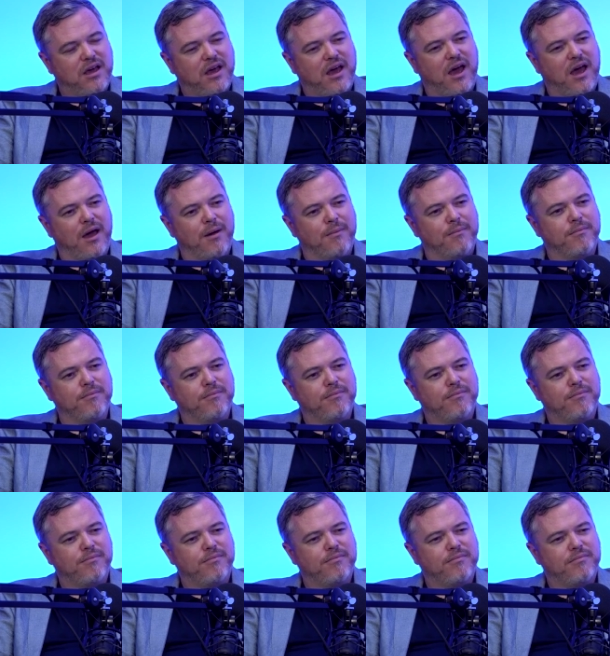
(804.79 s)

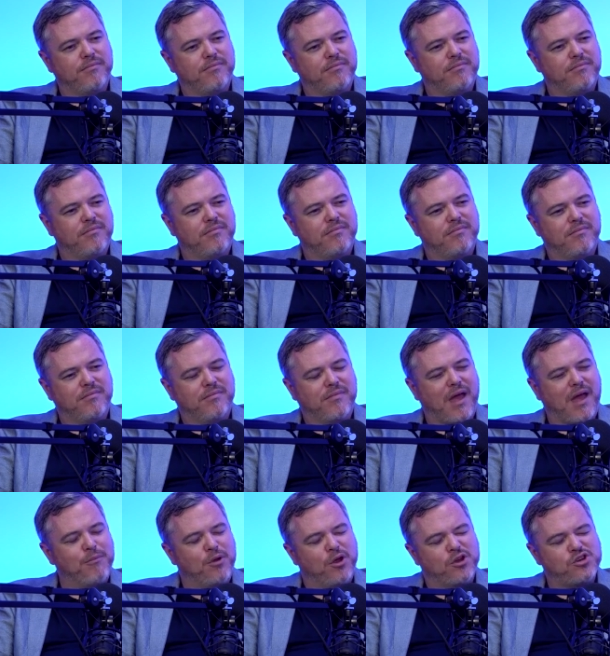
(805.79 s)

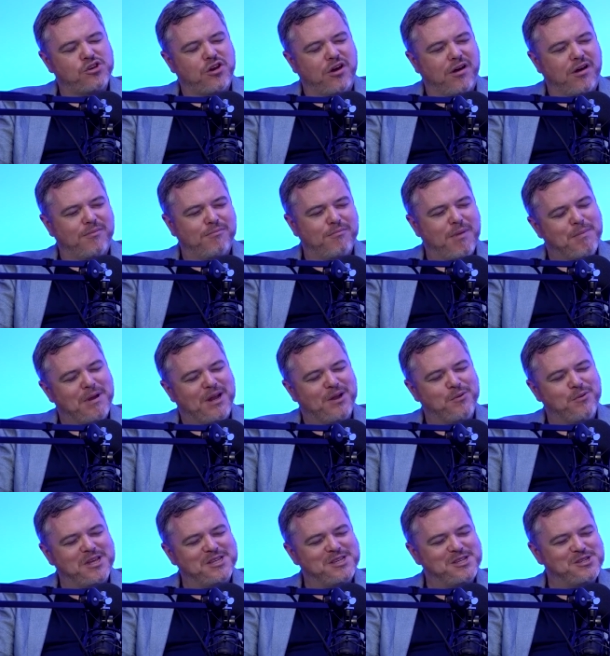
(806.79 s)
I'm not sure. Maybe
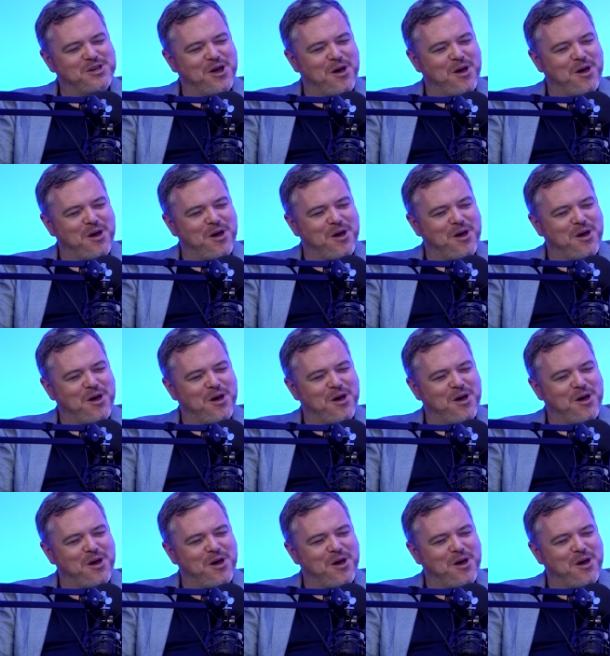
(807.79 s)
Louise has